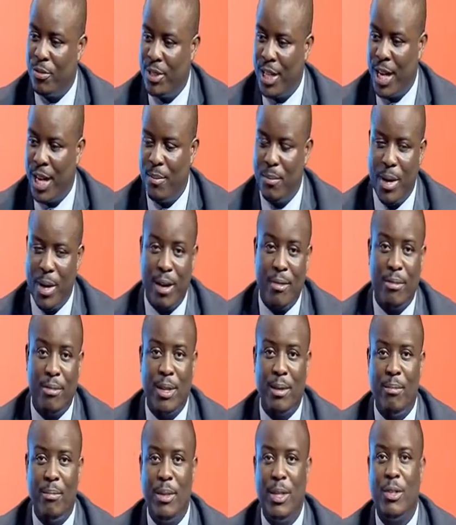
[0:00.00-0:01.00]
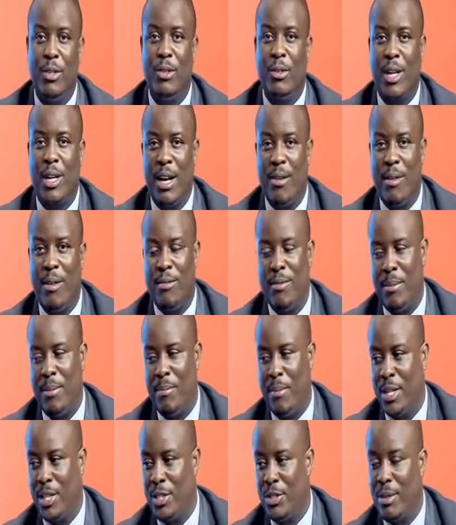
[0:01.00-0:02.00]
of time, having been on cover for a
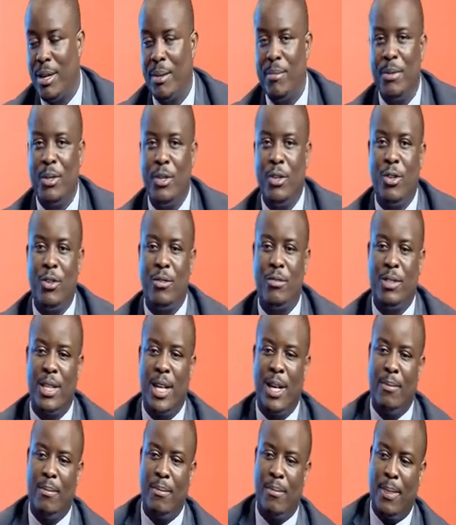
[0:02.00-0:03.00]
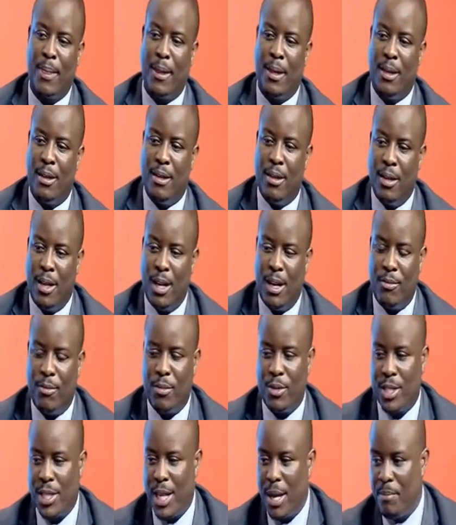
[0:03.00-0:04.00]
particular period of time.
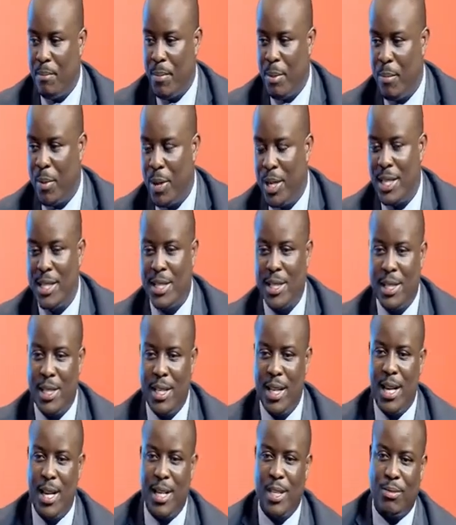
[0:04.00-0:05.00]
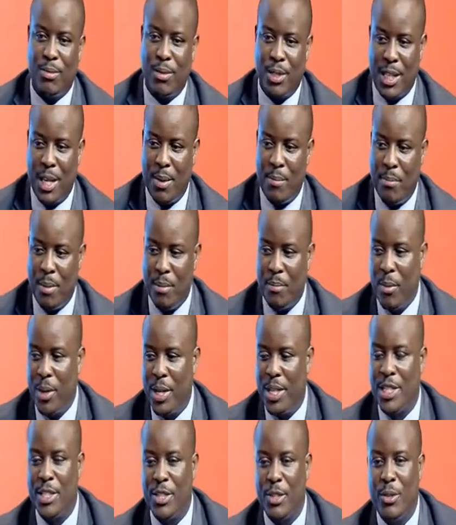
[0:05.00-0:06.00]
For some people it's 3 years, for some people
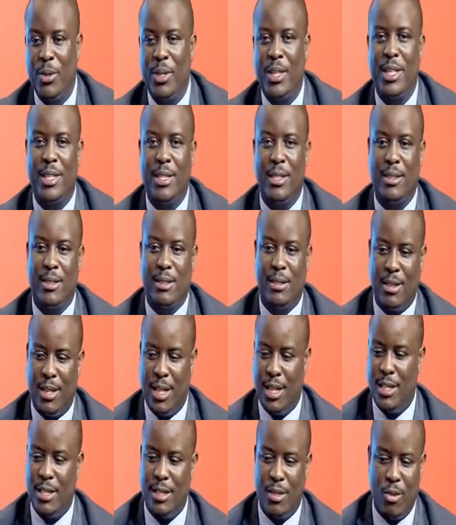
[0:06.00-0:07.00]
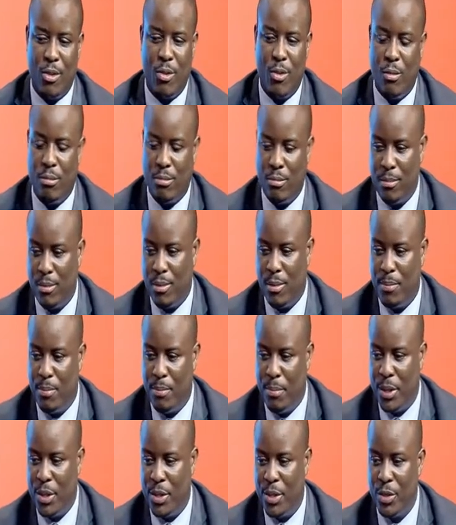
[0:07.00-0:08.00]
it's not. There is no
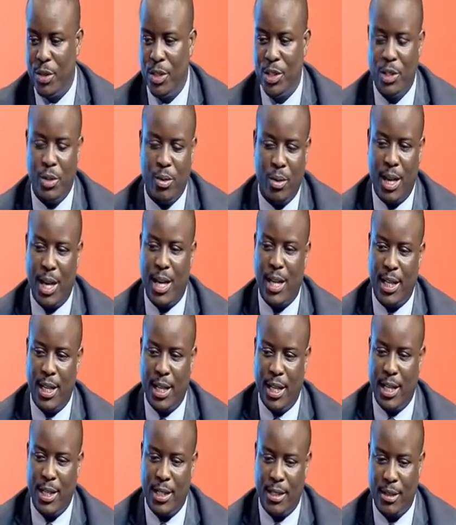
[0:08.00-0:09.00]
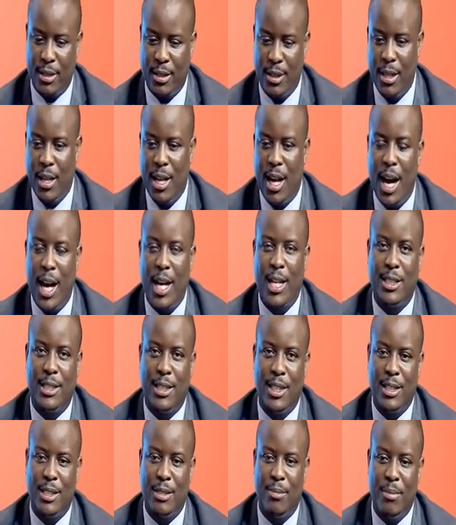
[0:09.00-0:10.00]
period you can get
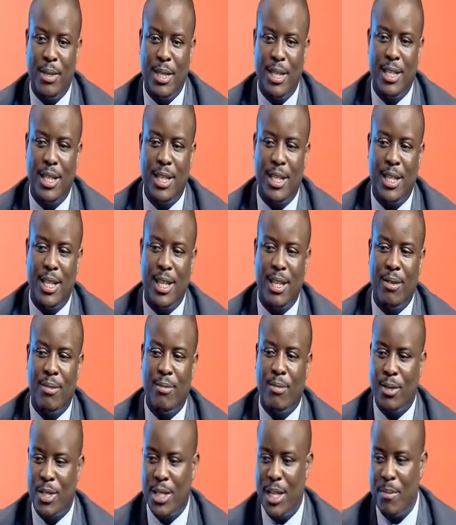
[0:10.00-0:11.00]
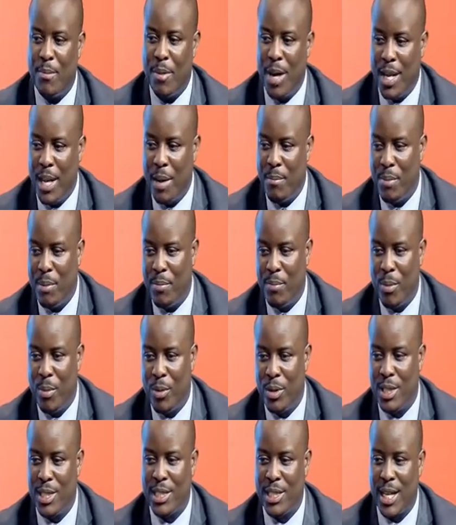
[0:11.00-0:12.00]
access immediately. For some other
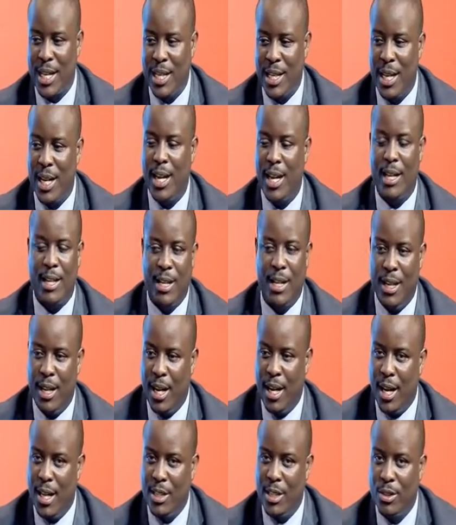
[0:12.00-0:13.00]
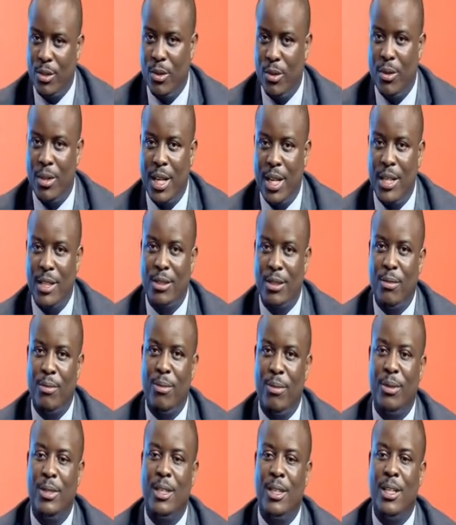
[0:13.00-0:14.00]
people it's a year, and so on and so
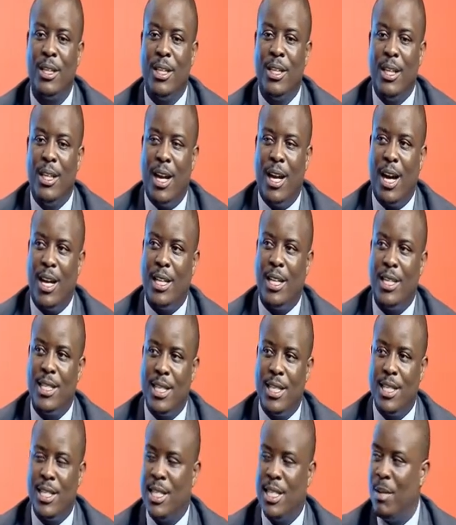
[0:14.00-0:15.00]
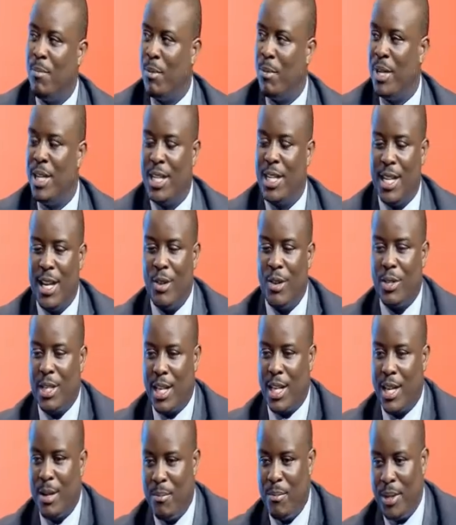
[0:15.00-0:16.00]
forth. And this is stipulated out
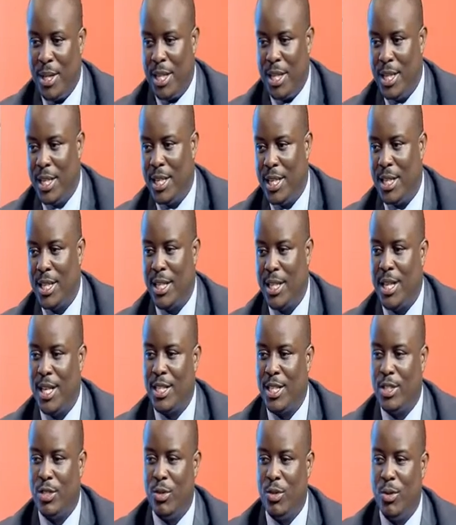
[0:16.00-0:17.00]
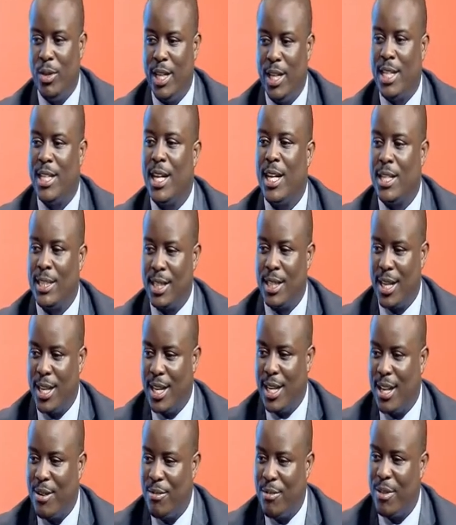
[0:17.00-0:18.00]
at the beginning, that you get a
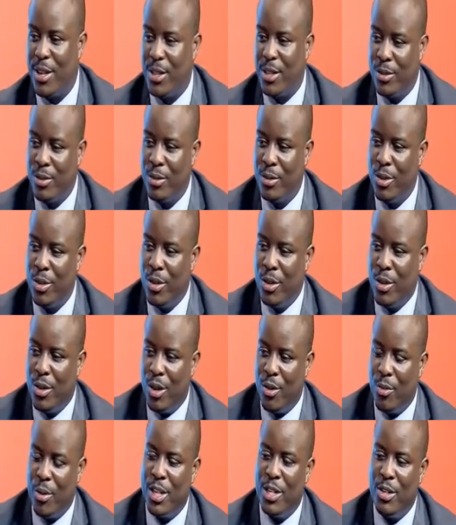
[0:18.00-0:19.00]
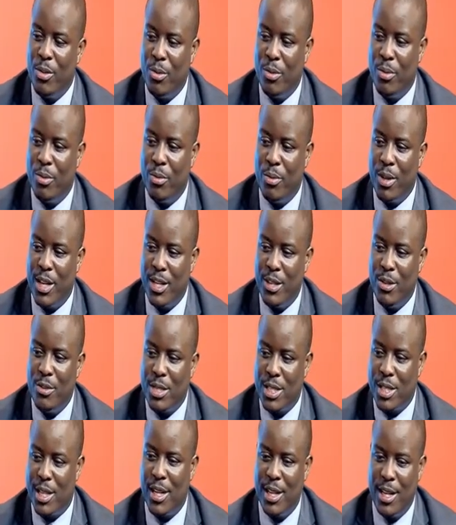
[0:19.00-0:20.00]
surrender value. When you
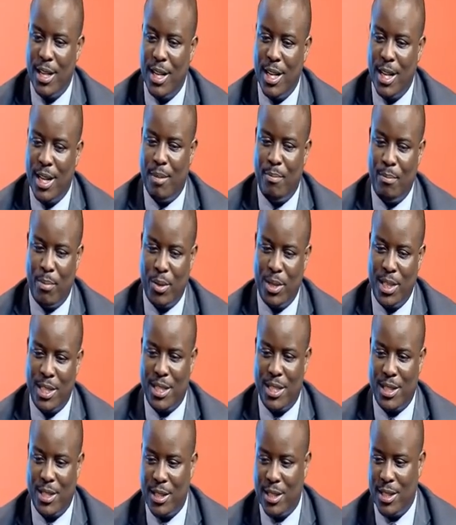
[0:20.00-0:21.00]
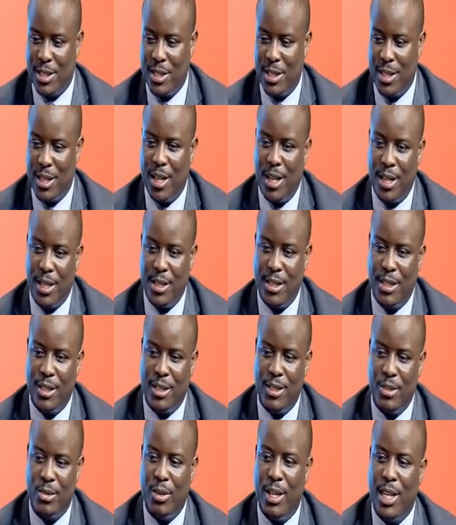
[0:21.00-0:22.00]
surrender a policy
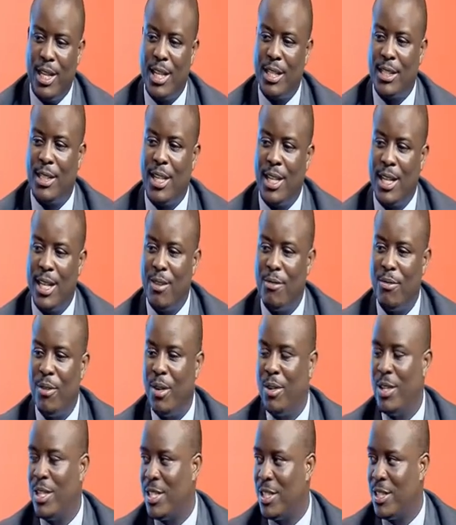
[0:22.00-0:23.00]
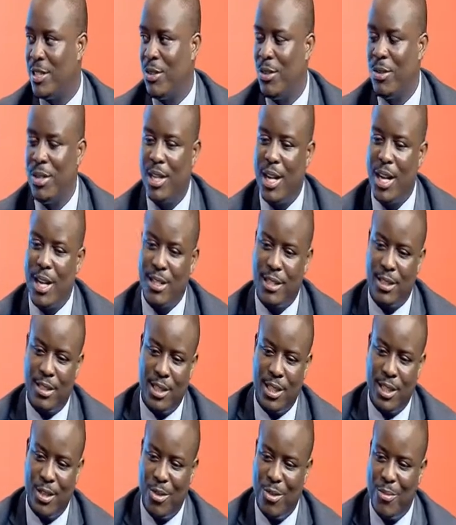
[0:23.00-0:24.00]
and you get a surrender value, it is not as
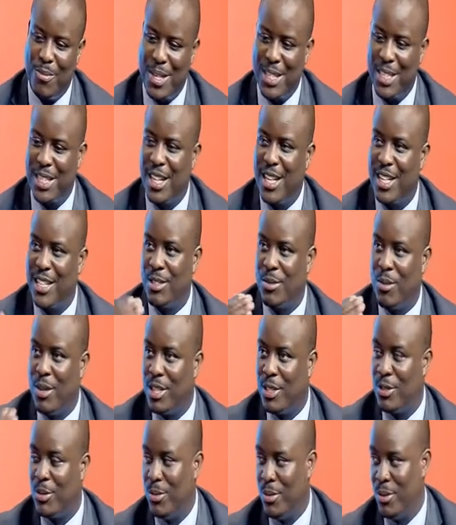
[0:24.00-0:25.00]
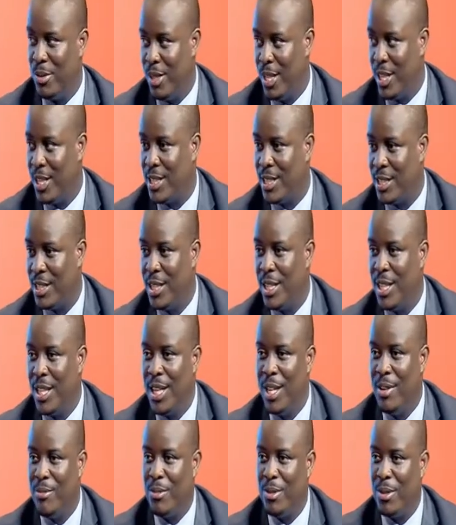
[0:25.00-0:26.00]
enormous as what you would get
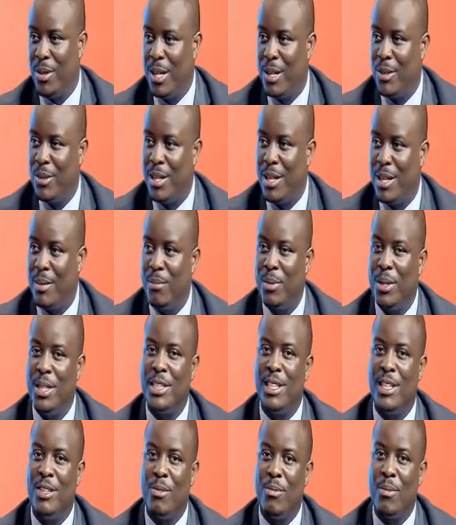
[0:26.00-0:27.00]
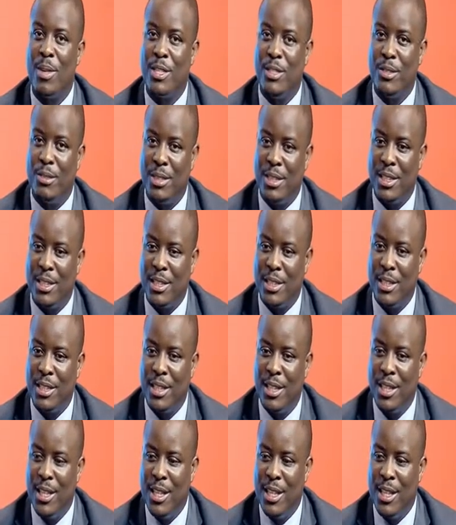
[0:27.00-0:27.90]
if you held the policy to maturity.